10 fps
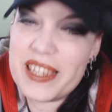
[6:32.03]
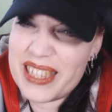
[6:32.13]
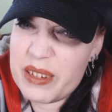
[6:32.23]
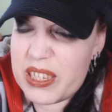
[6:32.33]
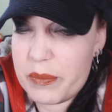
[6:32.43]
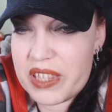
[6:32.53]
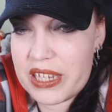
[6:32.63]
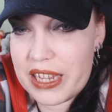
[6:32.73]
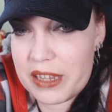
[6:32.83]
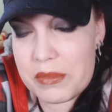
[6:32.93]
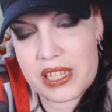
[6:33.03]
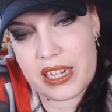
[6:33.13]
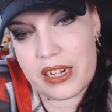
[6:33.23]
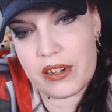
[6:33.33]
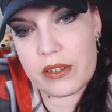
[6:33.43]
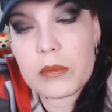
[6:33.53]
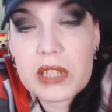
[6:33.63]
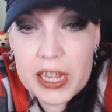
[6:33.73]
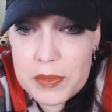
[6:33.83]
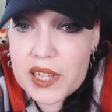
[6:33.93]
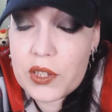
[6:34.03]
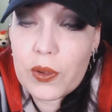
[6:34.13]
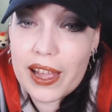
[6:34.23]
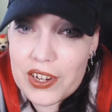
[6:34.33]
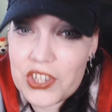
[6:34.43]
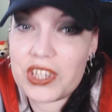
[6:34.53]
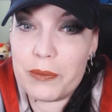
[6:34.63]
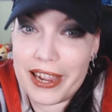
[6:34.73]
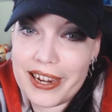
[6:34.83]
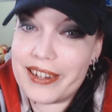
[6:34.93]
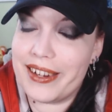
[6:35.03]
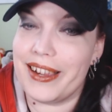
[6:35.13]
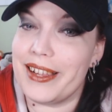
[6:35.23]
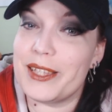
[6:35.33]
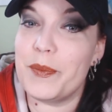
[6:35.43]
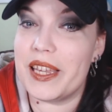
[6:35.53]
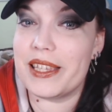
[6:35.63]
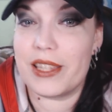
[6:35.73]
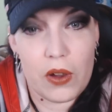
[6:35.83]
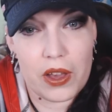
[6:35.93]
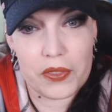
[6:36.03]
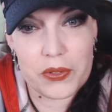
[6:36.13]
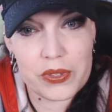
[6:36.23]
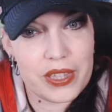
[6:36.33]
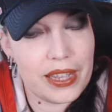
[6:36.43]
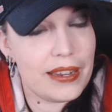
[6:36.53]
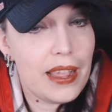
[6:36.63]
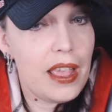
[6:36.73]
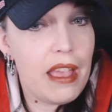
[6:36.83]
See some of the names there. Names that you'll actually recognize, because they're authors that